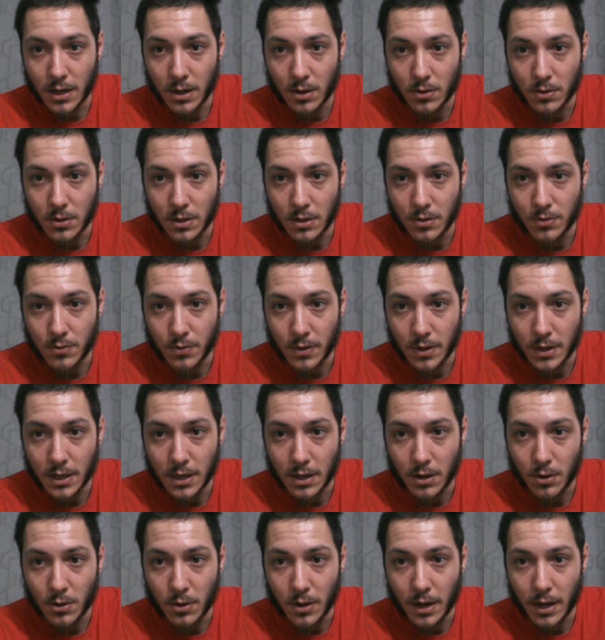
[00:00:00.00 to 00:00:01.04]
out this
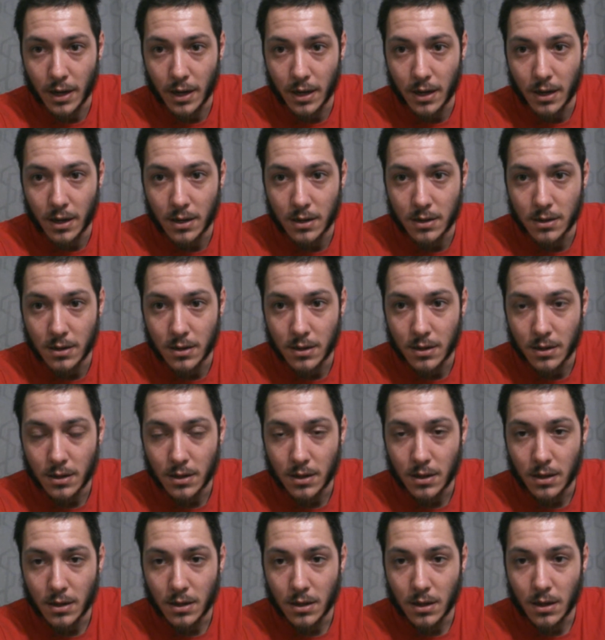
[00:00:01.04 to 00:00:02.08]
video, and
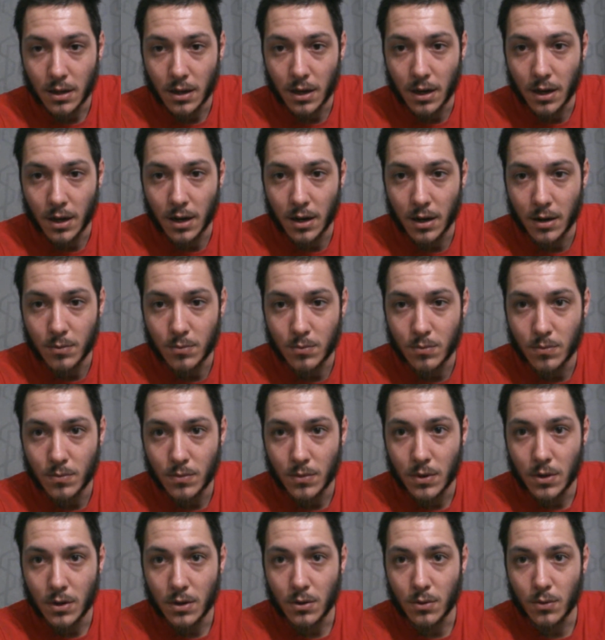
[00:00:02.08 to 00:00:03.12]

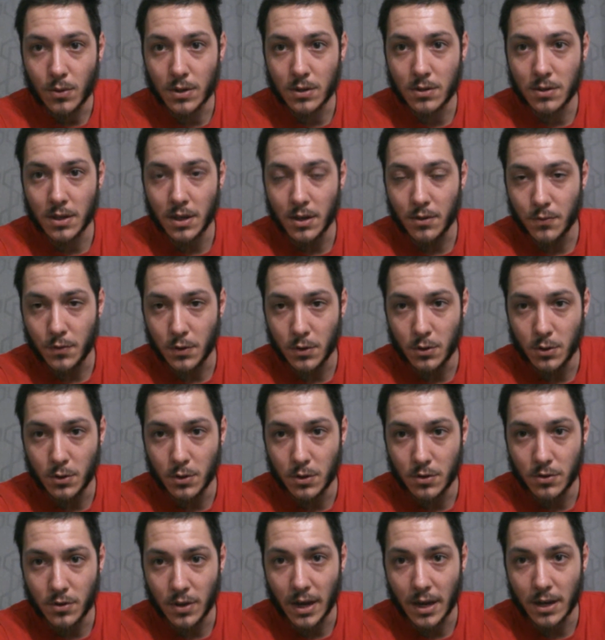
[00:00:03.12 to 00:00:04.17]
once again, if you're new to
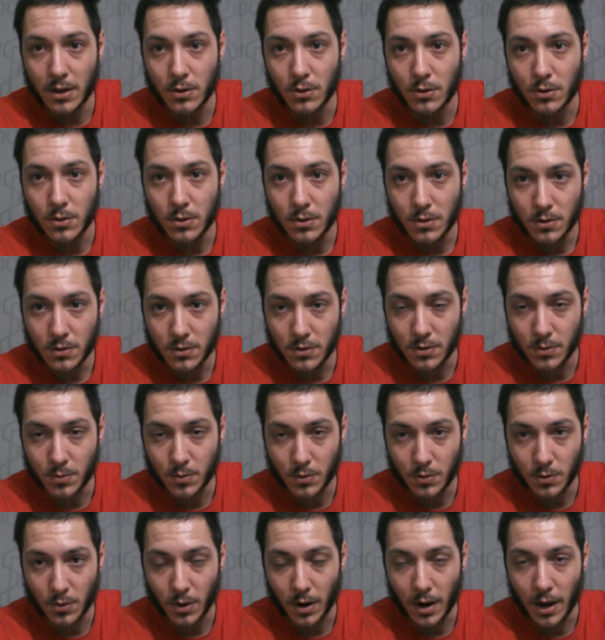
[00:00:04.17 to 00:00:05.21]
the channel,
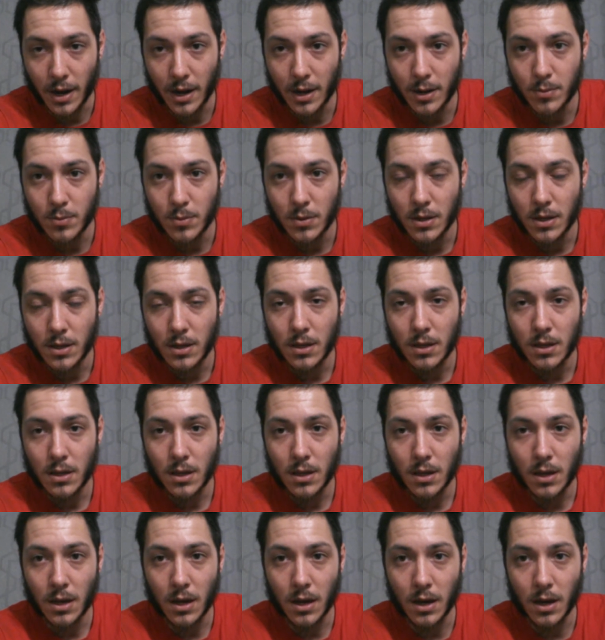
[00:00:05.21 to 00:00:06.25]
subscribe.
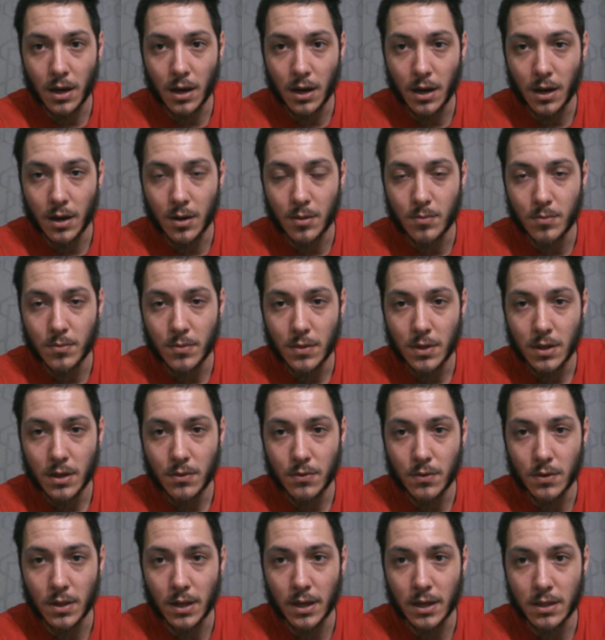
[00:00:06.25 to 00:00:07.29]

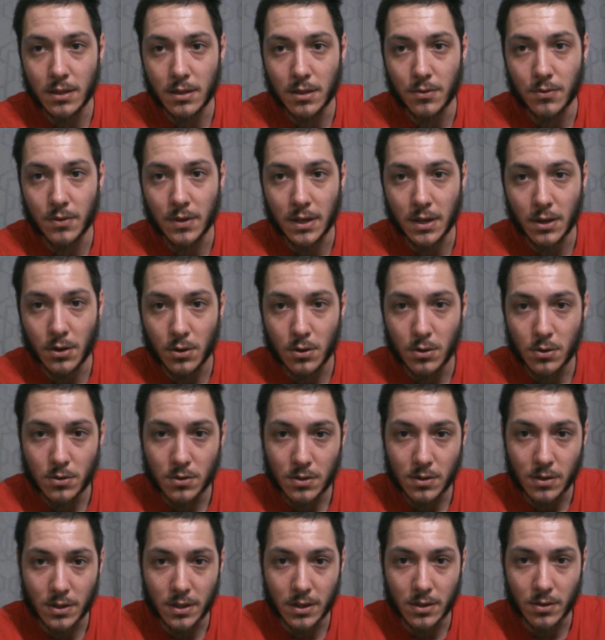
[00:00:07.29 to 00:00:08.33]
If you like the videos,
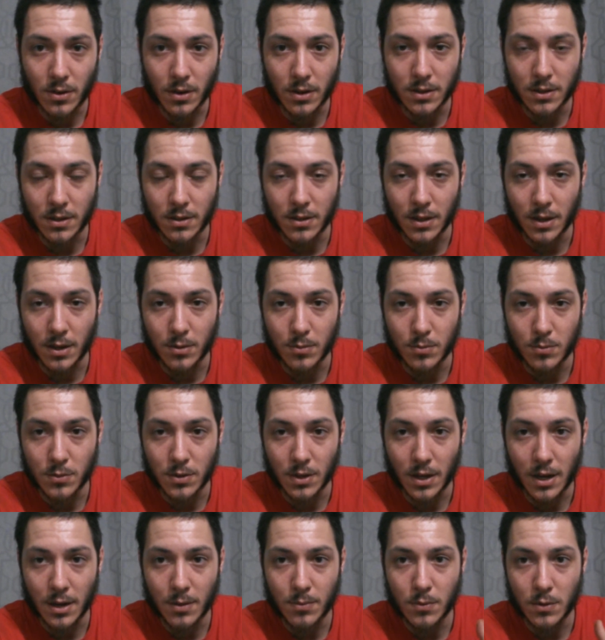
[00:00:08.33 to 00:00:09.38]
click on the thumbs
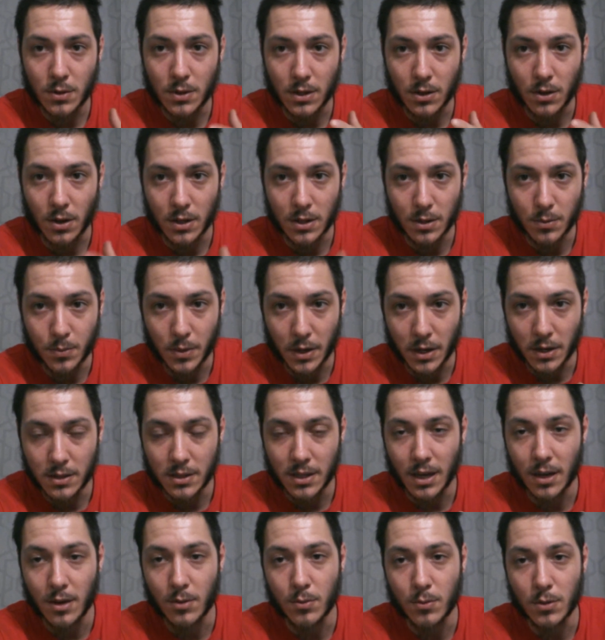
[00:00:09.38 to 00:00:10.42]
up, click on the bell
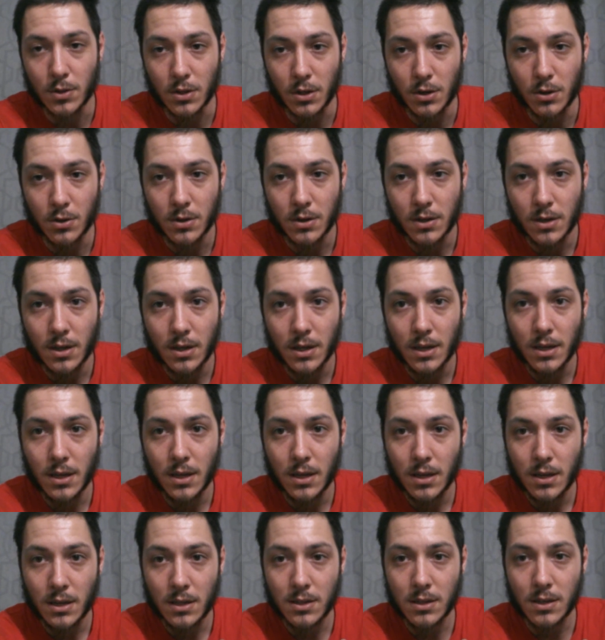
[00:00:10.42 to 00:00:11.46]
down below
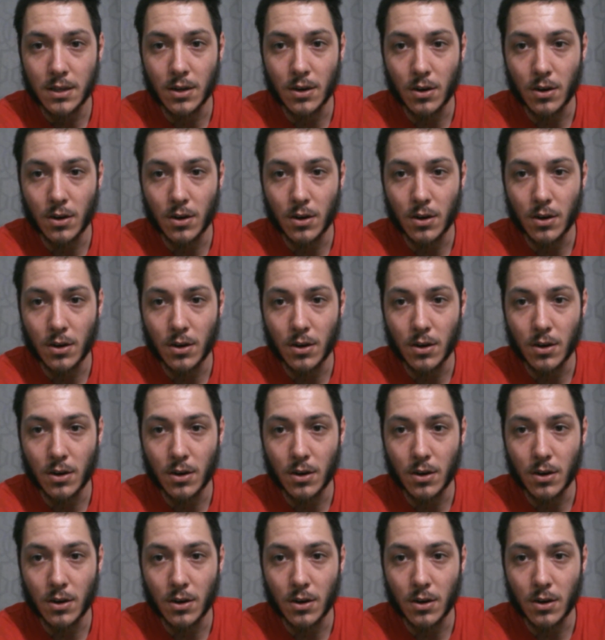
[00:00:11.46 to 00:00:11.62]
to